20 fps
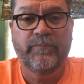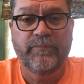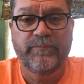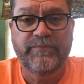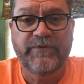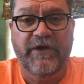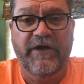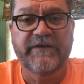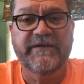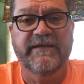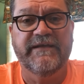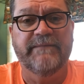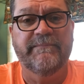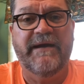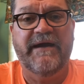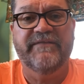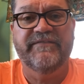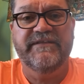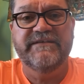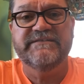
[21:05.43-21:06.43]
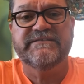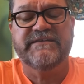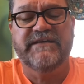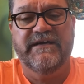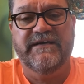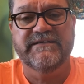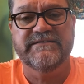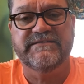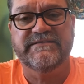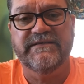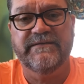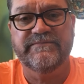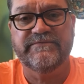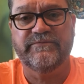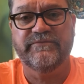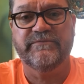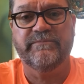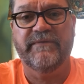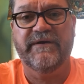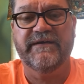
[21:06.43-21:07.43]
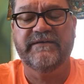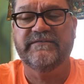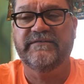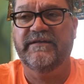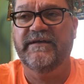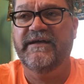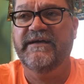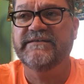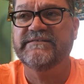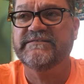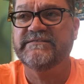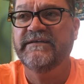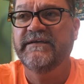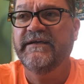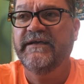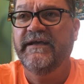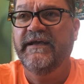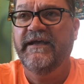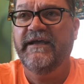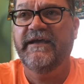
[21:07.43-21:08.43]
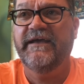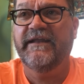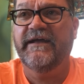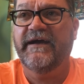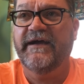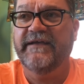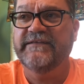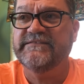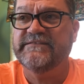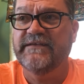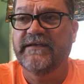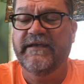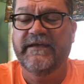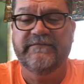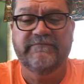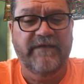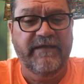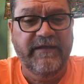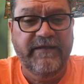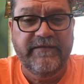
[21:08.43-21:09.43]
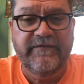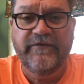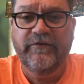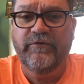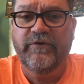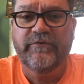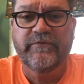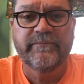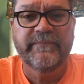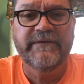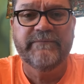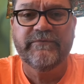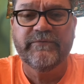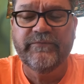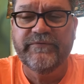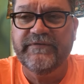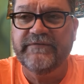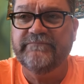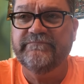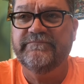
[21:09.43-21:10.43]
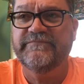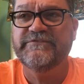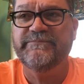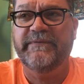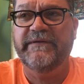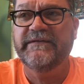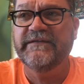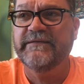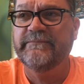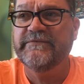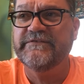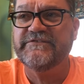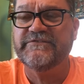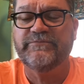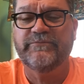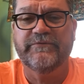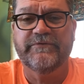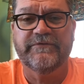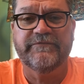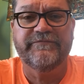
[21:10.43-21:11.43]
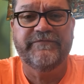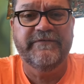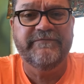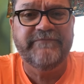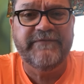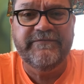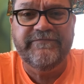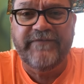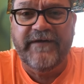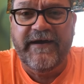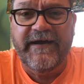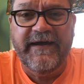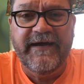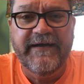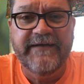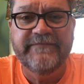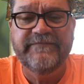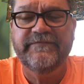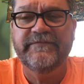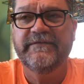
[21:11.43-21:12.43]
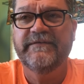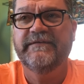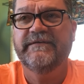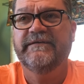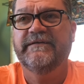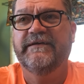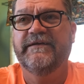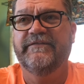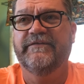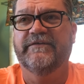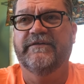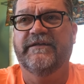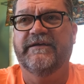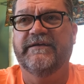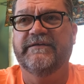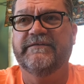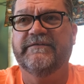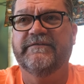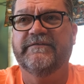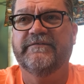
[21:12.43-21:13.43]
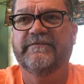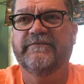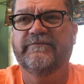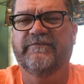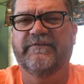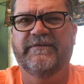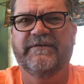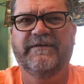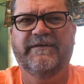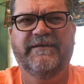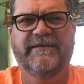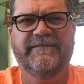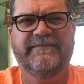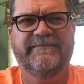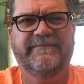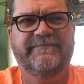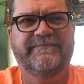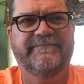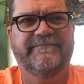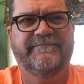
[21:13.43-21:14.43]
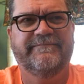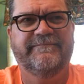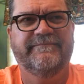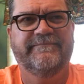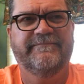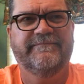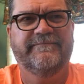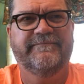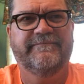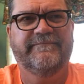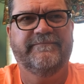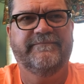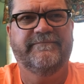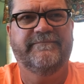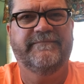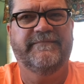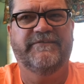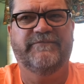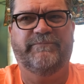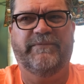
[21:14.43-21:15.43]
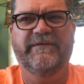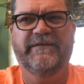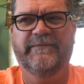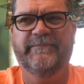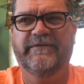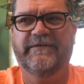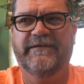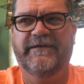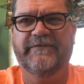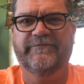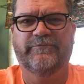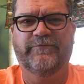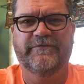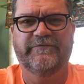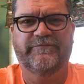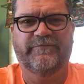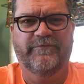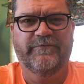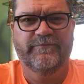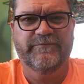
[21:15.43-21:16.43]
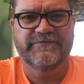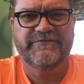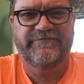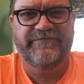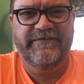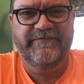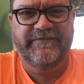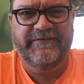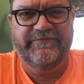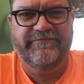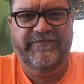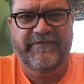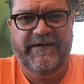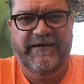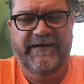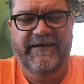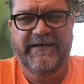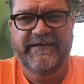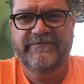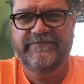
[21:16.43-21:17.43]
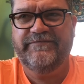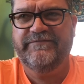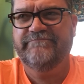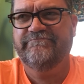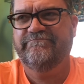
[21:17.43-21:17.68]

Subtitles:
talking about these concepts with my class, and I said, hey, you all remember when speed limits were 55? And they're like, what? Speed limit on I-44 was 55?